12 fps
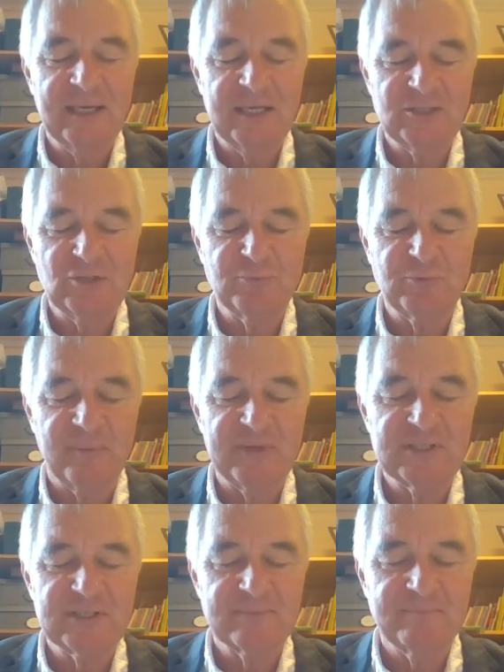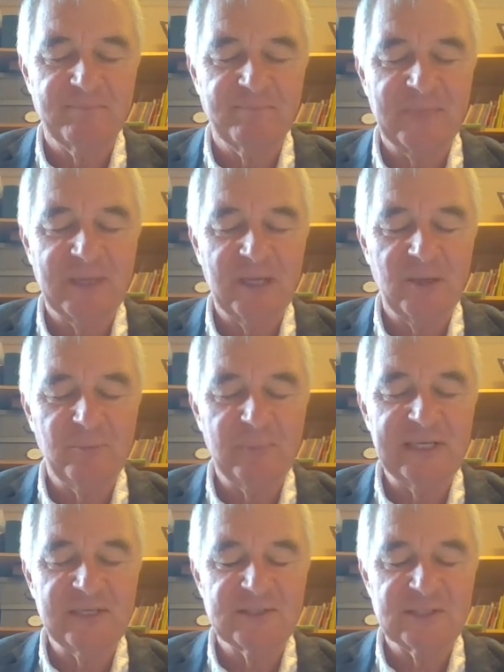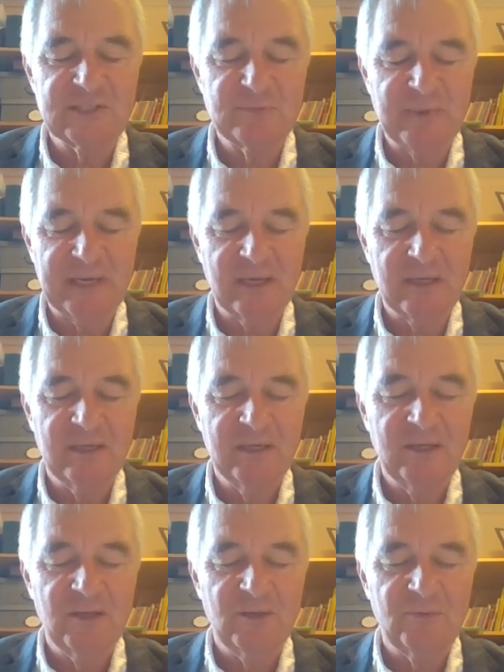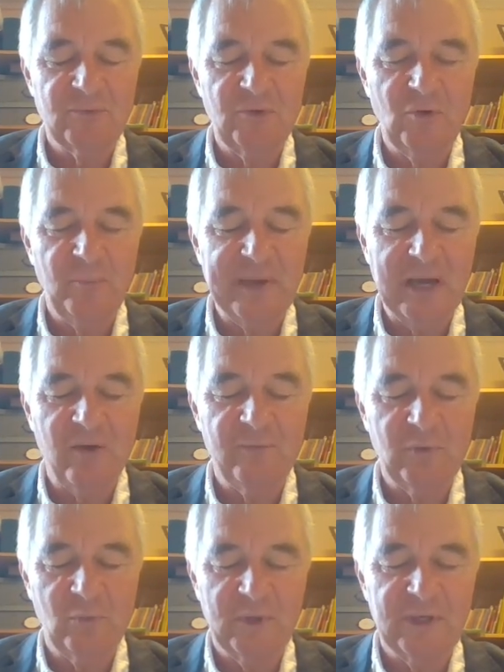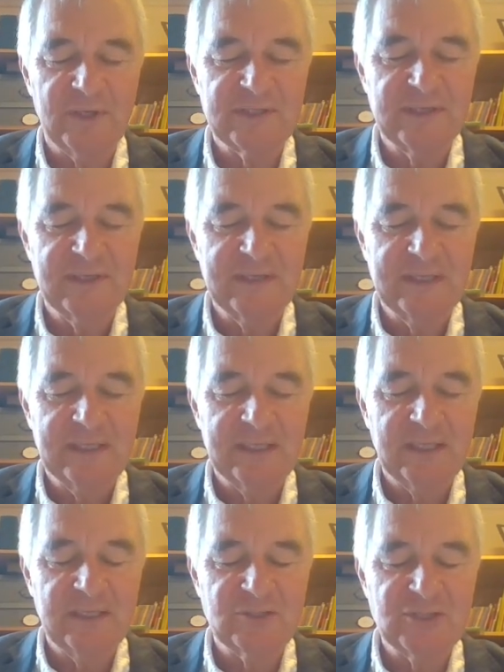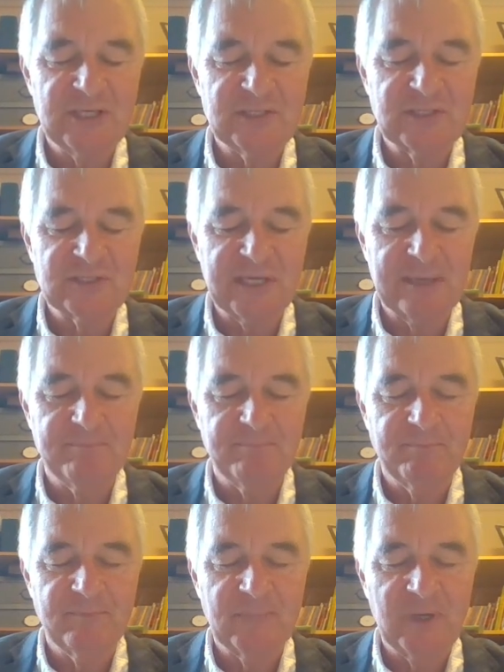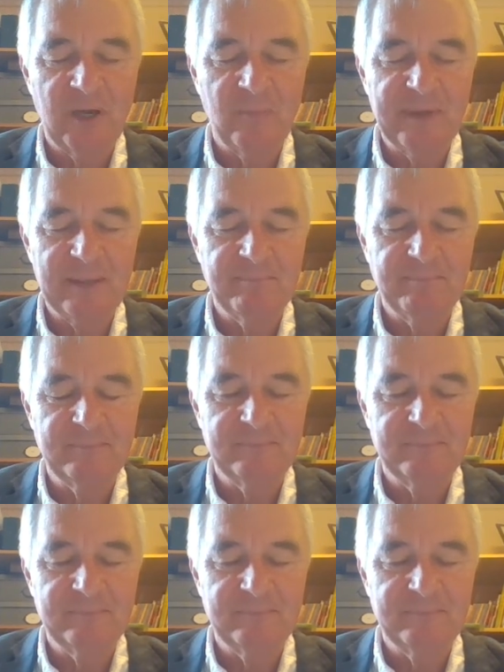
as you promise. Please speak through your powerful word. In Jesus' name, amen.